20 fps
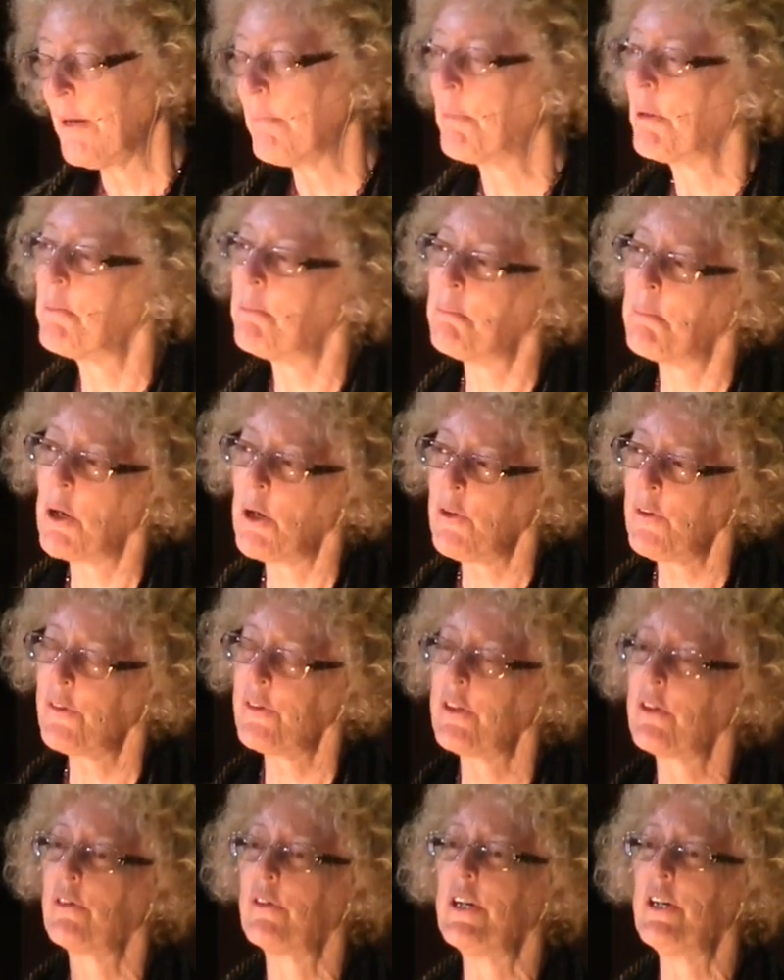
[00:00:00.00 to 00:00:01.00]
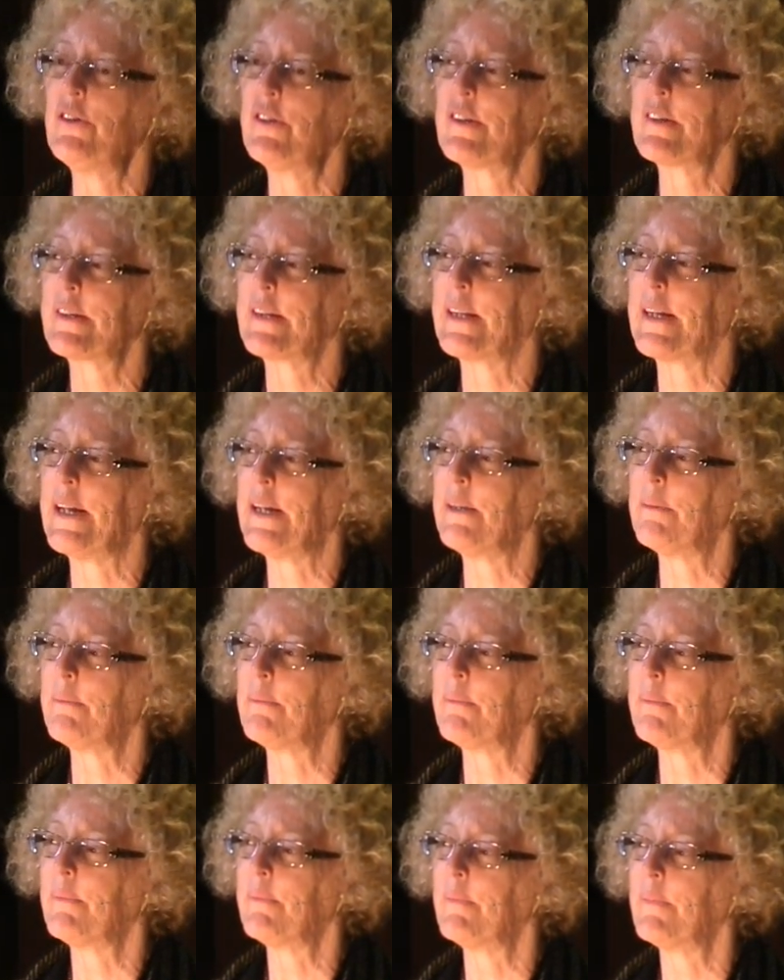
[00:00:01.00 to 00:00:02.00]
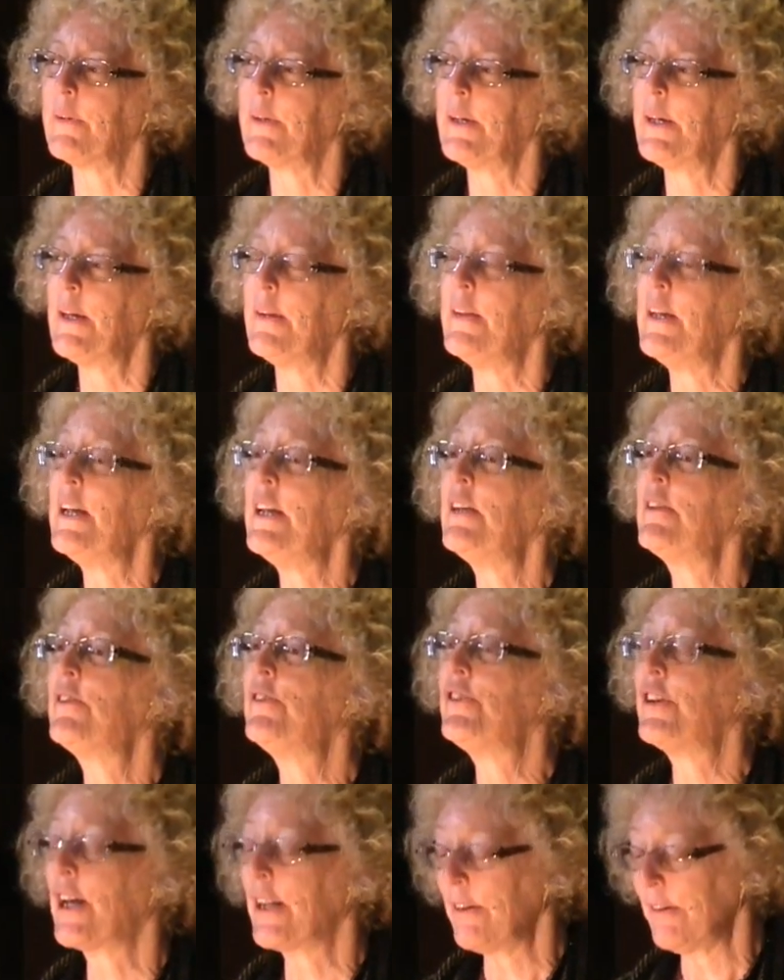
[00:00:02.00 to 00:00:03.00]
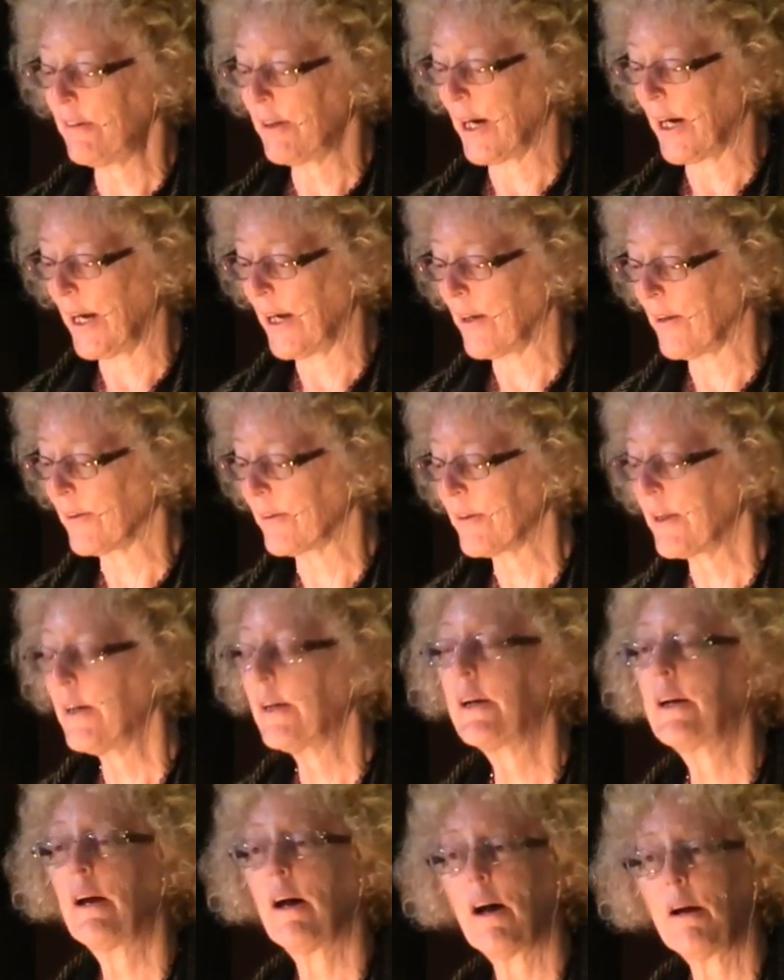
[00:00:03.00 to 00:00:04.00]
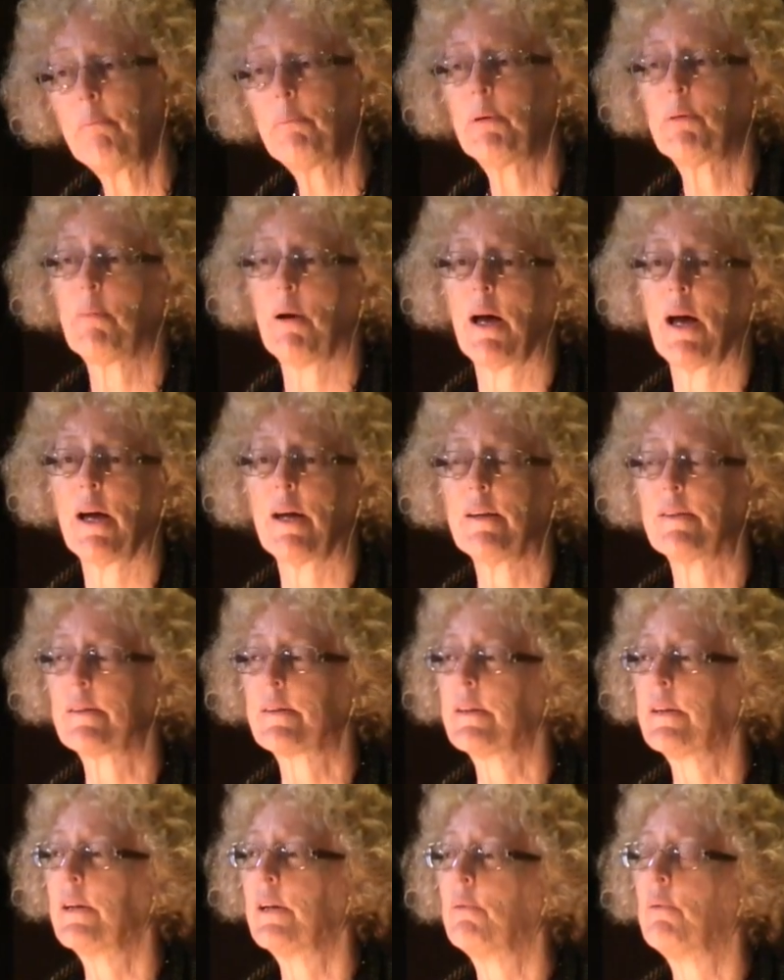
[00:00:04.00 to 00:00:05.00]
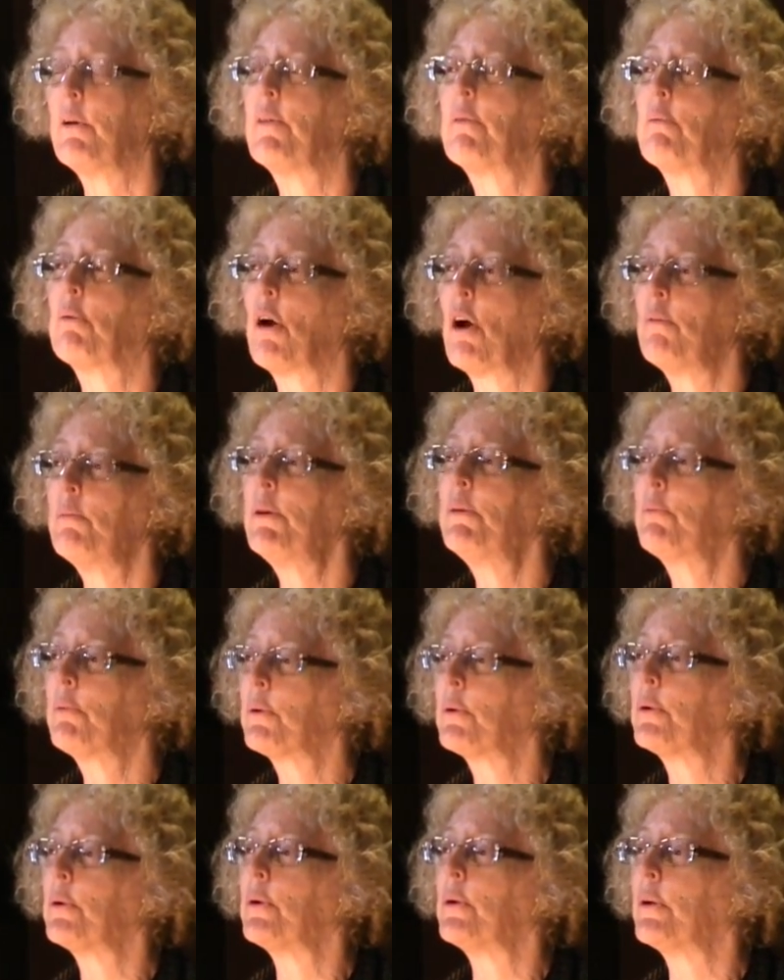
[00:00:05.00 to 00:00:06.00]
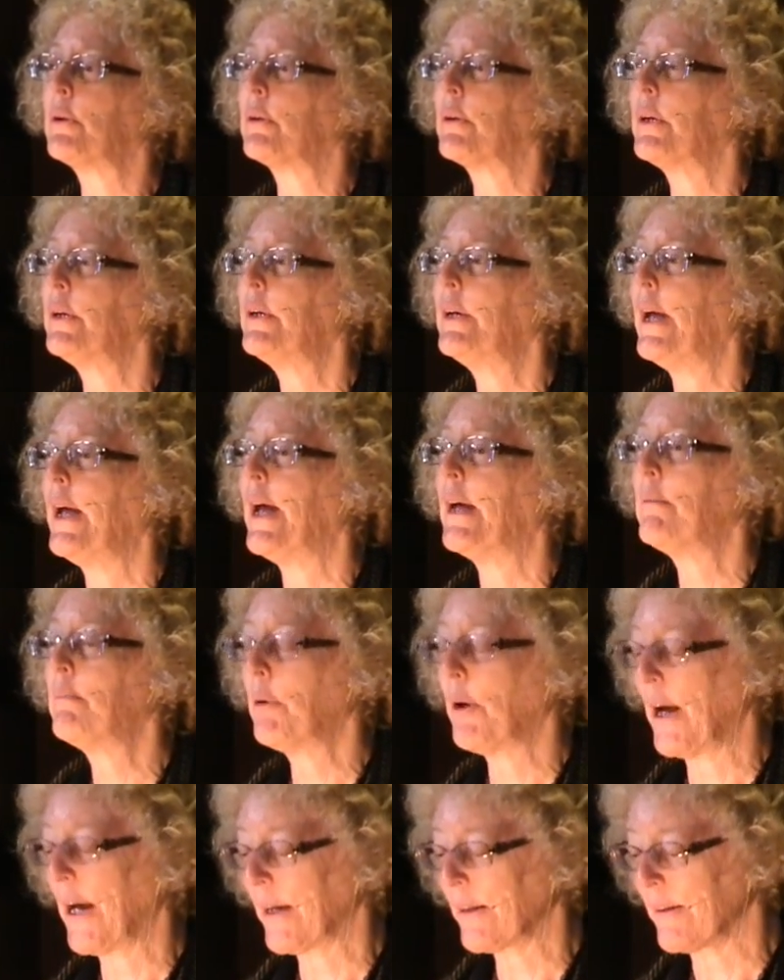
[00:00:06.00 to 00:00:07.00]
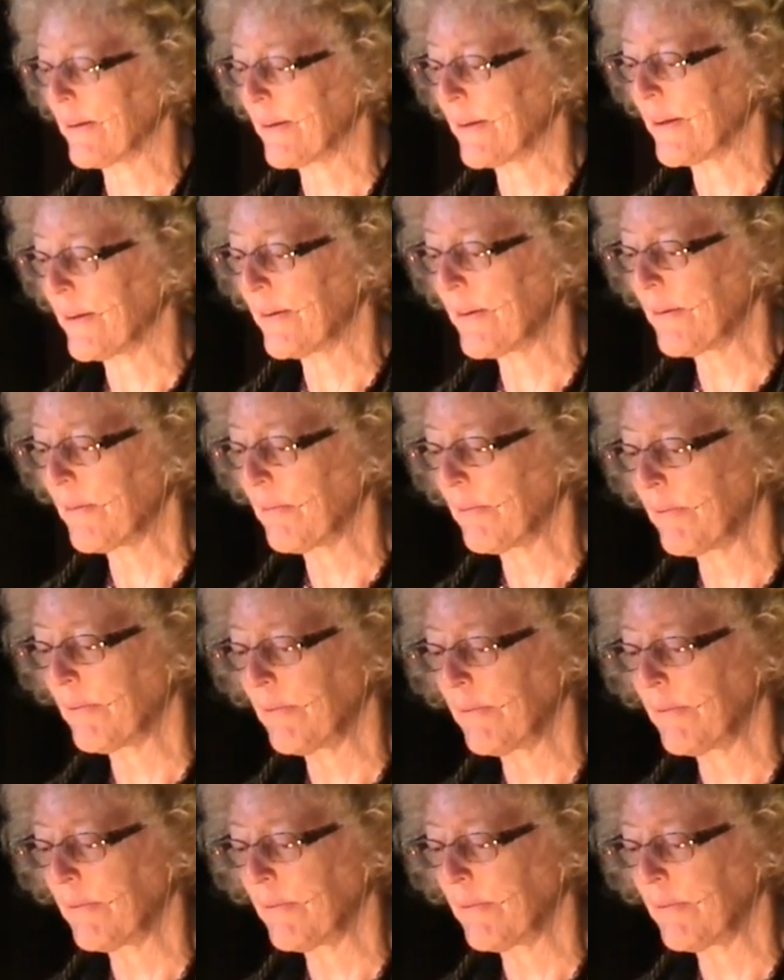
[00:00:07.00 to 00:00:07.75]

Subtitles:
But most egregiously, these Gentiles compromise with Roman rule and practices.